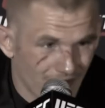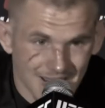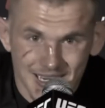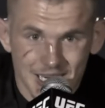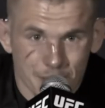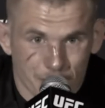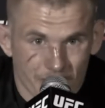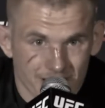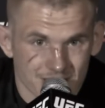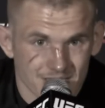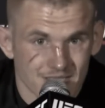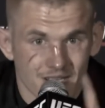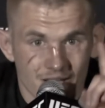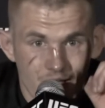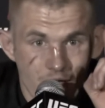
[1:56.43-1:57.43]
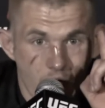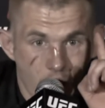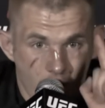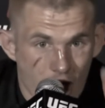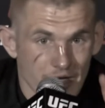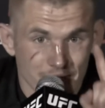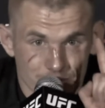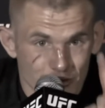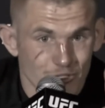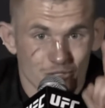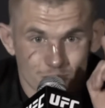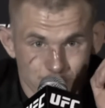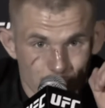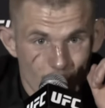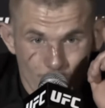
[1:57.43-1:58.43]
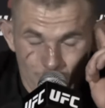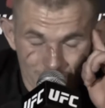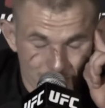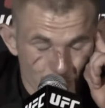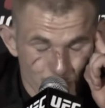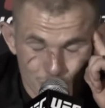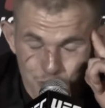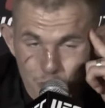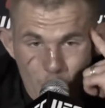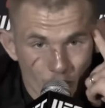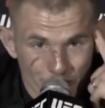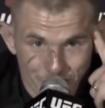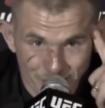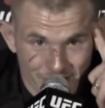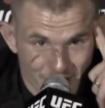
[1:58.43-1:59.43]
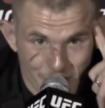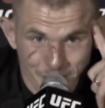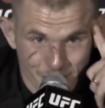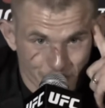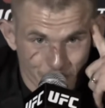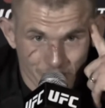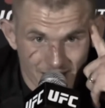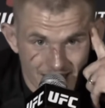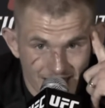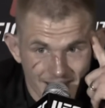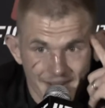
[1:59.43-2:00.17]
to go to decision, and he even talked about that in the post-fight interview.